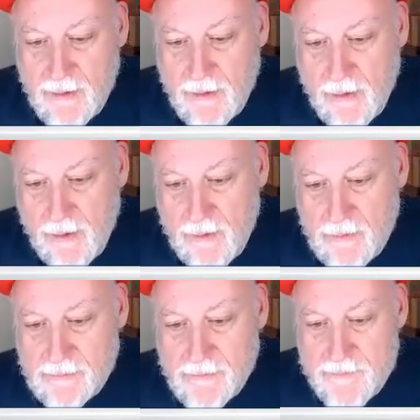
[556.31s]

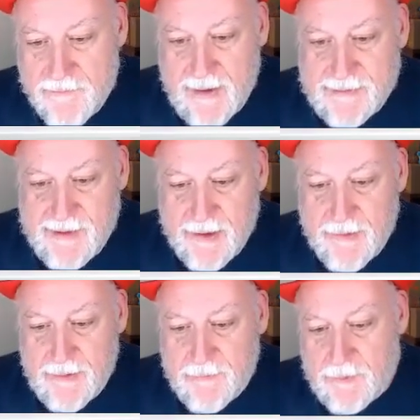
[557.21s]
Our
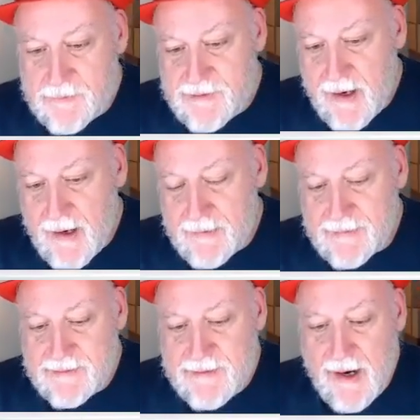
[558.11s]
centering from side
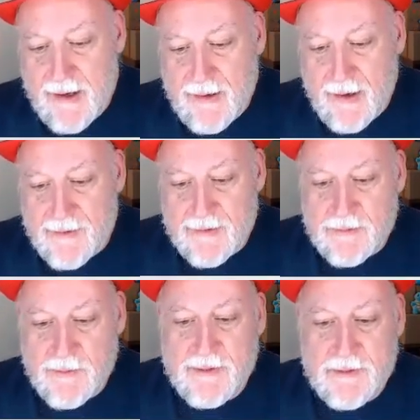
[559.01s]
to side, I think
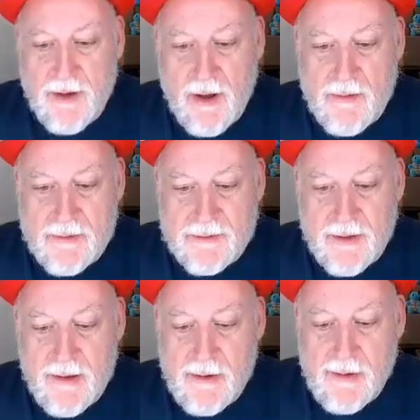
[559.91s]
it's within tolerance.
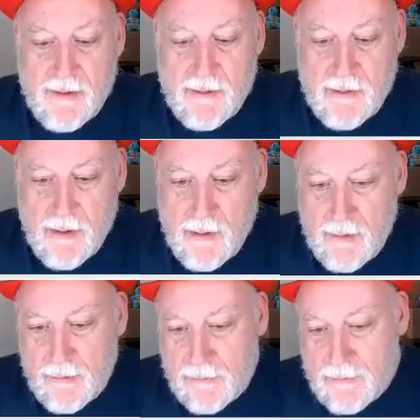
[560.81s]

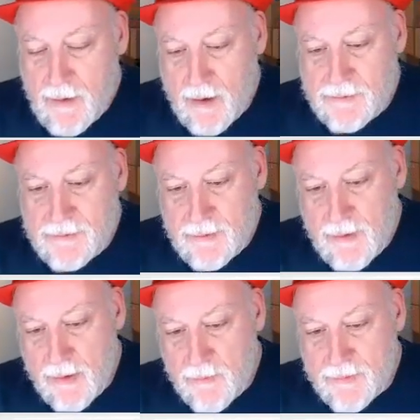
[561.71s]
Also
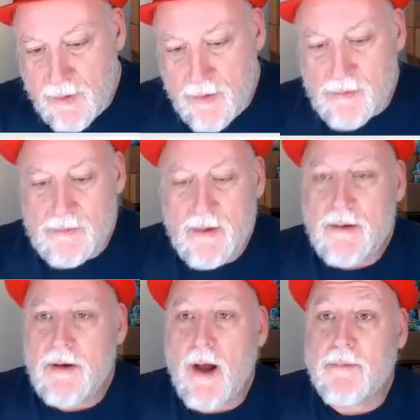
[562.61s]
along with our
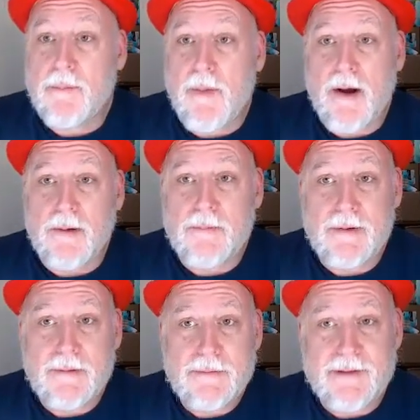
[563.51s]
top to bottom
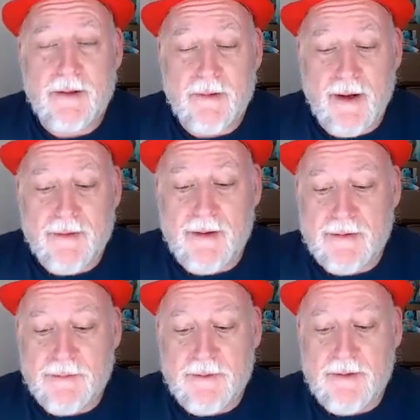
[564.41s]
centering, I think
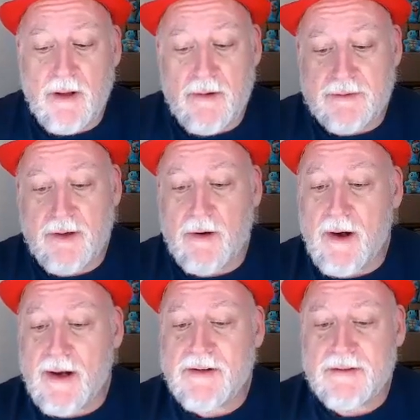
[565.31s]
is within tolerance. Our
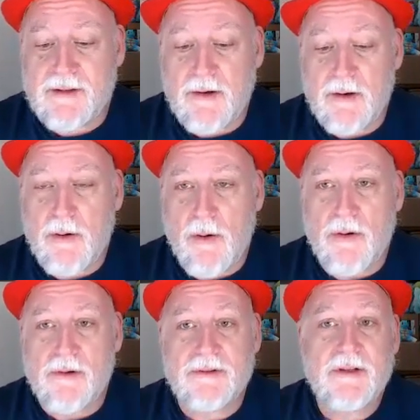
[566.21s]
edges and our
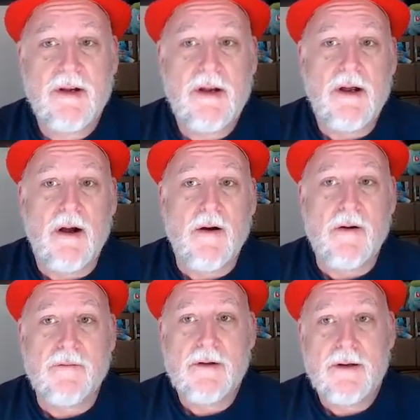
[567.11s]
corners
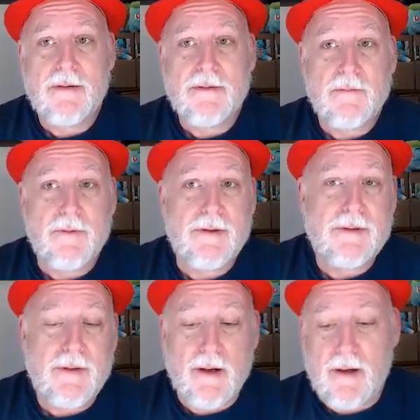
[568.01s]
are
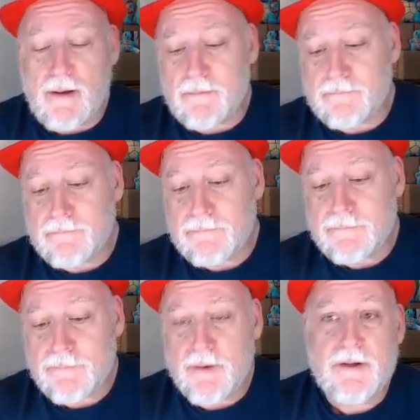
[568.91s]

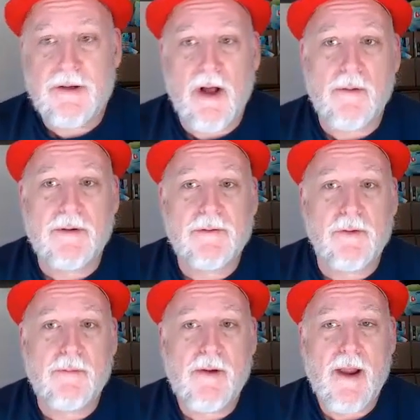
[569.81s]
within tolerance
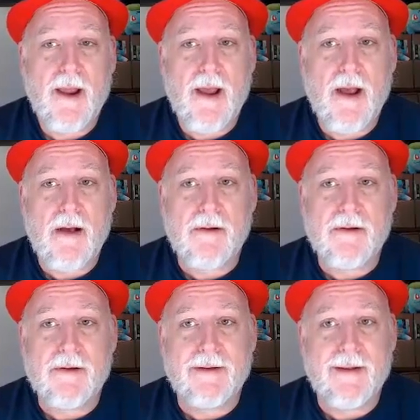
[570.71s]
for how
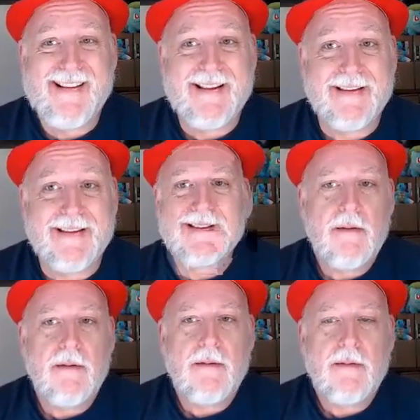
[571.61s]
clean they are.
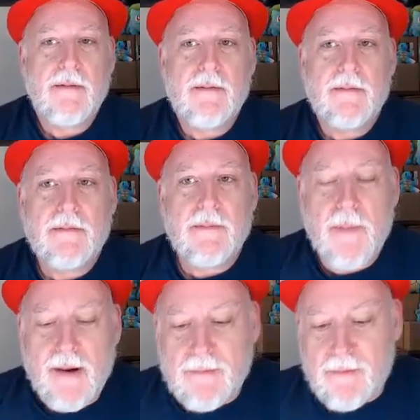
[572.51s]
The
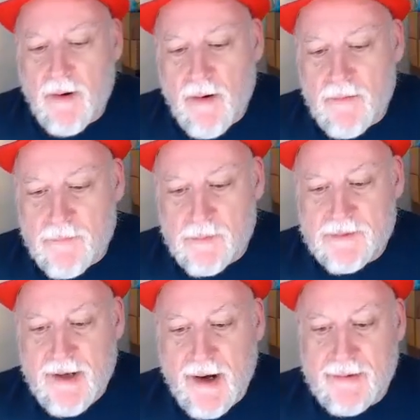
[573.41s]
back of the card from
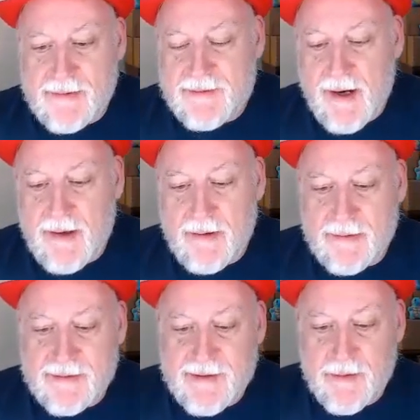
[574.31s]
side to side
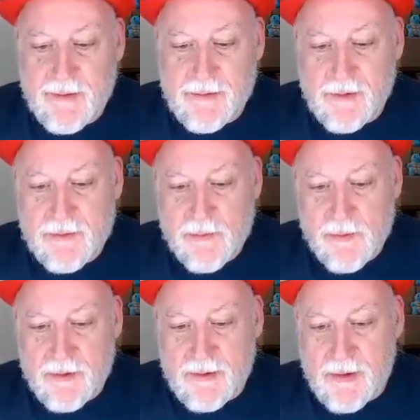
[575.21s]
on the centering looks
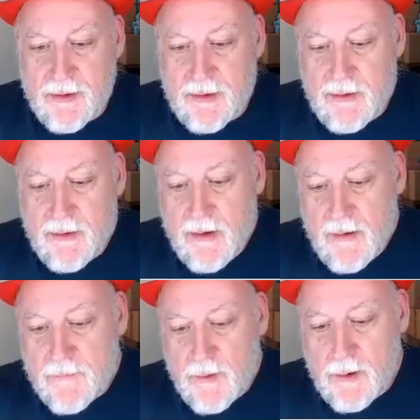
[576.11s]
really good.
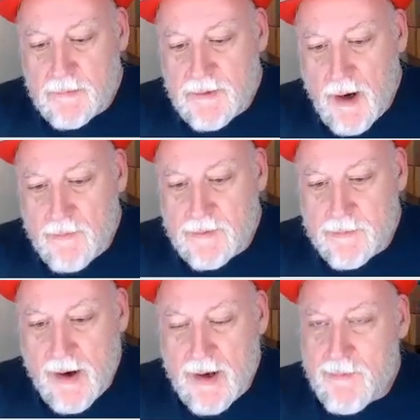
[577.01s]
From top to
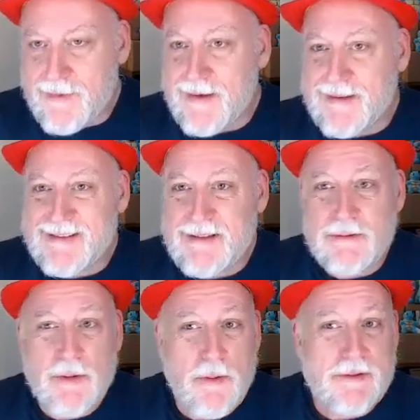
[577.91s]
bottom, I think it's a
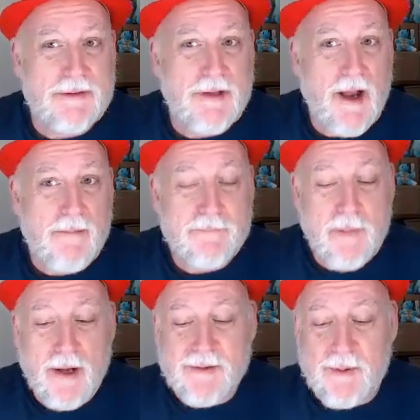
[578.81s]
little towards the top,
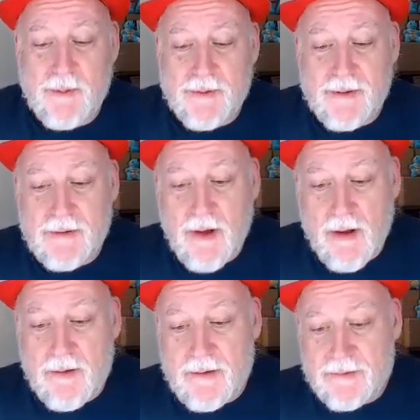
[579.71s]
possibly within
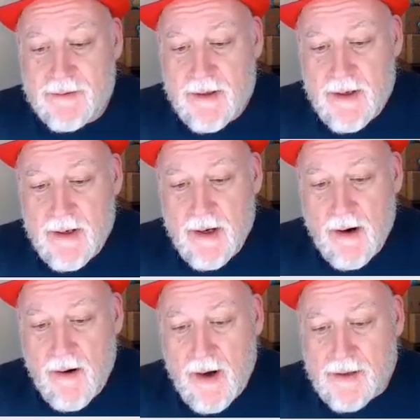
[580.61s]
tolerance.
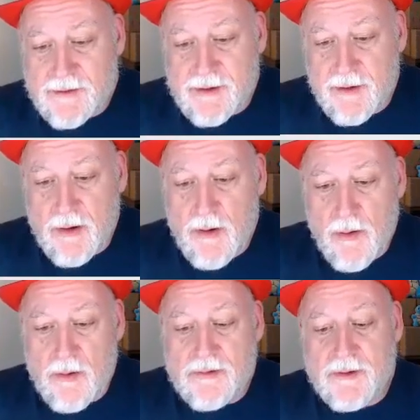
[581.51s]
Our edges and our
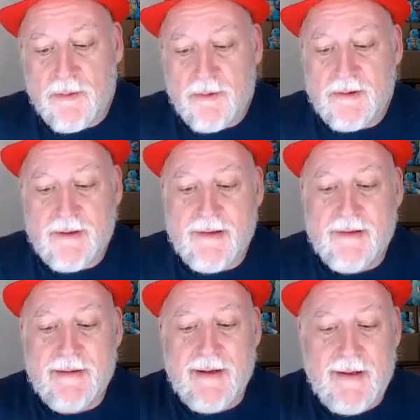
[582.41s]
corners are really
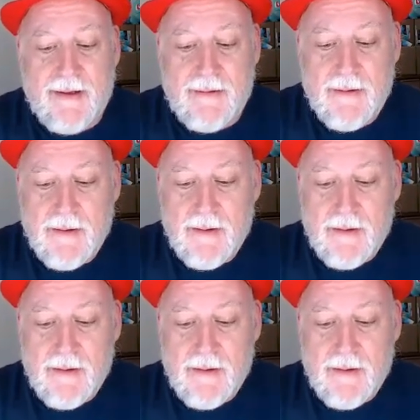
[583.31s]
clean.